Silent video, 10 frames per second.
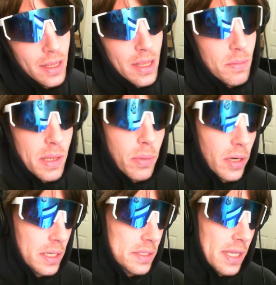People
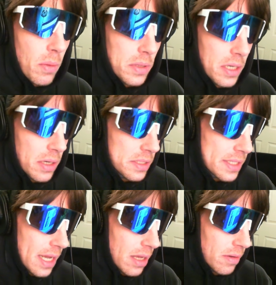are gonna sell what they're gonna
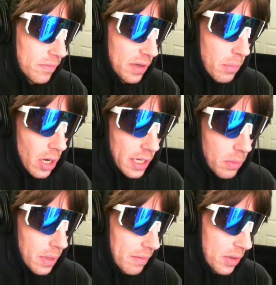sell, free
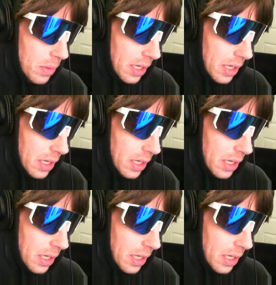market, whatever you want to